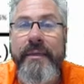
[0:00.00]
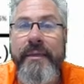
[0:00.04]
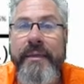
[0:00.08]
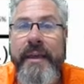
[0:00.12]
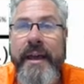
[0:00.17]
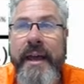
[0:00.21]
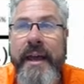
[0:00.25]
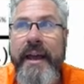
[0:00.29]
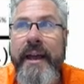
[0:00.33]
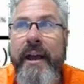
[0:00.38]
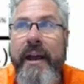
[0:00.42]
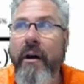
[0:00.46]

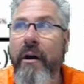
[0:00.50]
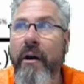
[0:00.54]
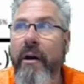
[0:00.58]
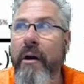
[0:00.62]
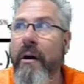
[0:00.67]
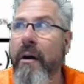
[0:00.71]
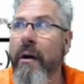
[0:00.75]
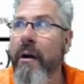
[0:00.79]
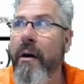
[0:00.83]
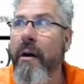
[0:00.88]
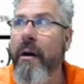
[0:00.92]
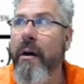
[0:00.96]
they
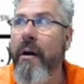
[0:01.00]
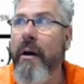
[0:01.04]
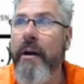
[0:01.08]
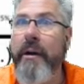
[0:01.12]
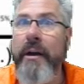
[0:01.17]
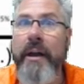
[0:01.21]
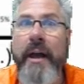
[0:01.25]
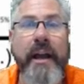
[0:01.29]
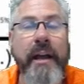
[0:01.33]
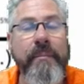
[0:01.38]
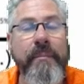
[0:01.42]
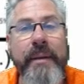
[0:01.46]
are
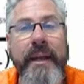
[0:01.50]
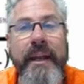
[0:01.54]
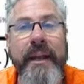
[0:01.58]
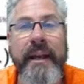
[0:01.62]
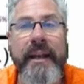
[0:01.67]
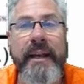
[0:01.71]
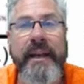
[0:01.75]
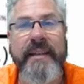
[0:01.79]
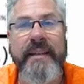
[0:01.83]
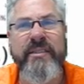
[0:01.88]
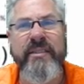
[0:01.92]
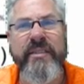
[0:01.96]
not
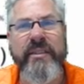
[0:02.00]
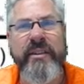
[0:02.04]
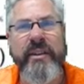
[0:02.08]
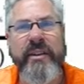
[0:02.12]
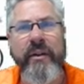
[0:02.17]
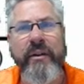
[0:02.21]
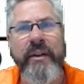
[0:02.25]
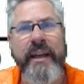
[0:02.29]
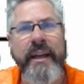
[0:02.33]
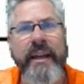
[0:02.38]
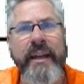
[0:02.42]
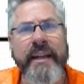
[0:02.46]
competing
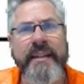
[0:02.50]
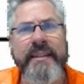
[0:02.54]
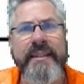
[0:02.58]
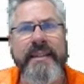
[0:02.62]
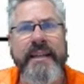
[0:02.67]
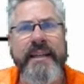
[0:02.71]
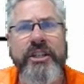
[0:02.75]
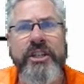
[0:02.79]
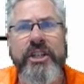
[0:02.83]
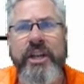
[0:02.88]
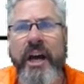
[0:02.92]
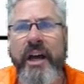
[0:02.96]
necessarily against
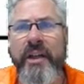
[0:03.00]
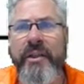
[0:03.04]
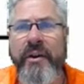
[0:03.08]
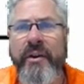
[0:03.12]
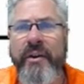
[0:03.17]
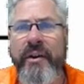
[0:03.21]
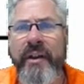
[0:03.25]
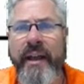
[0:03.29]
each other,